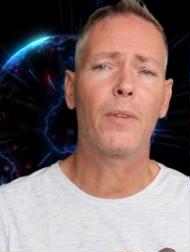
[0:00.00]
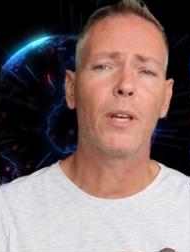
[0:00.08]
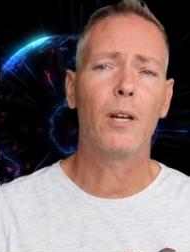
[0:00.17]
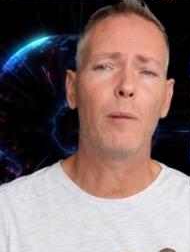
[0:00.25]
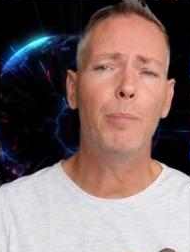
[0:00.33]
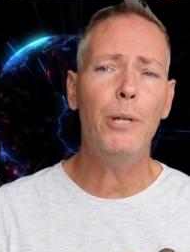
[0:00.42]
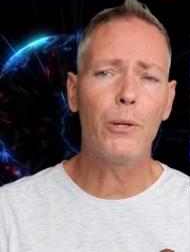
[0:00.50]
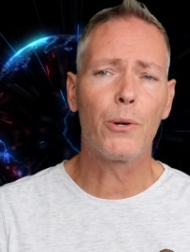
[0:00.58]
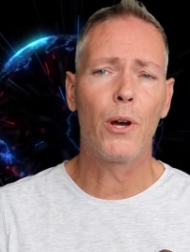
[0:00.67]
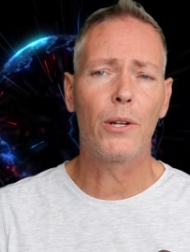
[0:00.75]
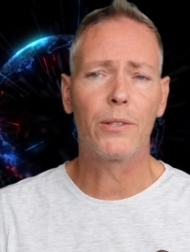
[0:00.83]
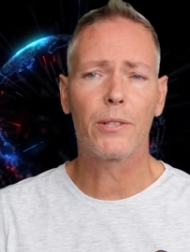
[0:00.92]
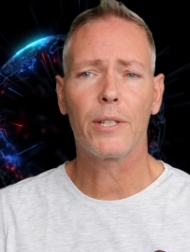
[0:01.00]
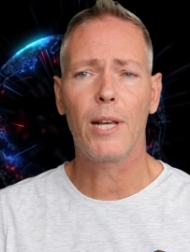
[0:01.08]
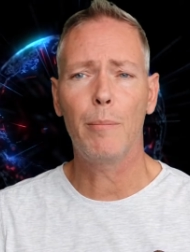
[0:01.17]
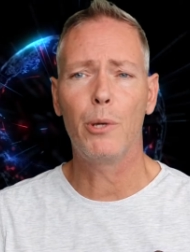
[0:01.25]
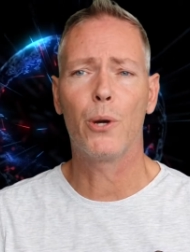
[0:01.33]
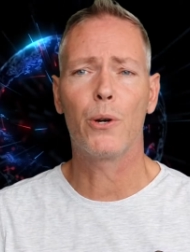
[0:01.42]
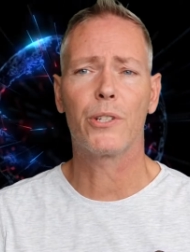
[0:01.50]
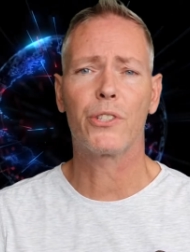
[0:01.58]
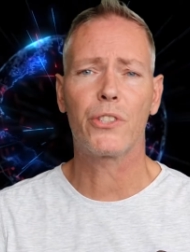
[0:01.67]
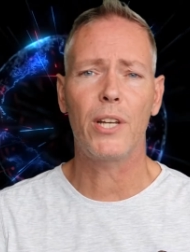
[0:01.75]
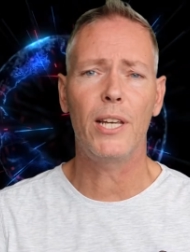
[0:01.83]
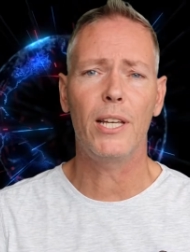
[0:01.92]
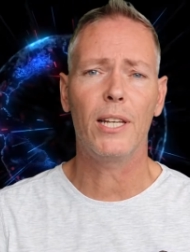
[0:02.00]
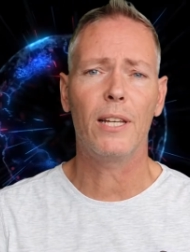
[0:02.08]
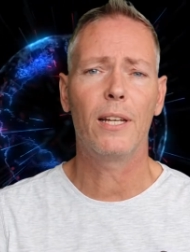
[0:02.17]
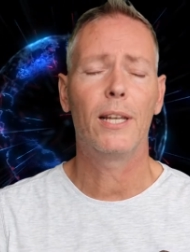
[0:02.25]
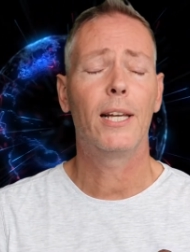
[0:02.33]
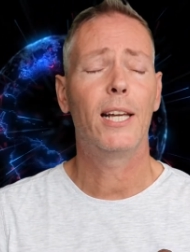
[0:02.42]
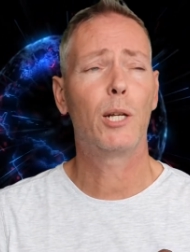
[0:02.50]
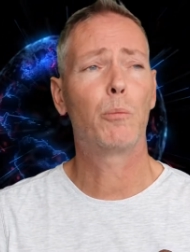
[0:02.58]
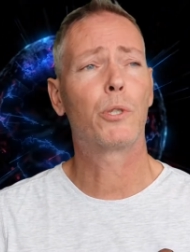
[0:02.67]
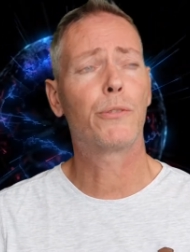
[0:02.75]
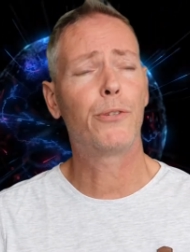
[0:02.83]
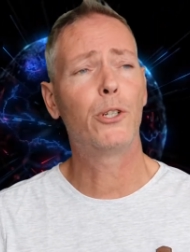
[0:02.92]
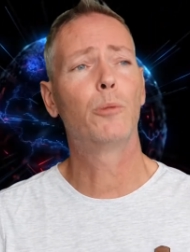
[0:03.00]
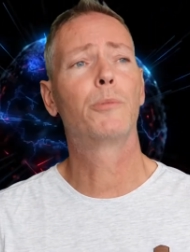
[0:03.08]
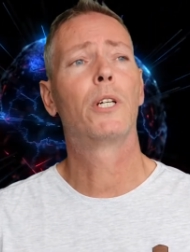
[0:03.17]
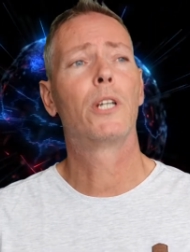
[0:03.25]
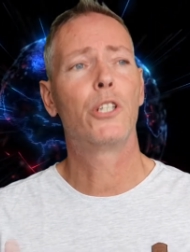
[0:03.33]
uh, Peter Hunt can be heard saying it was filmed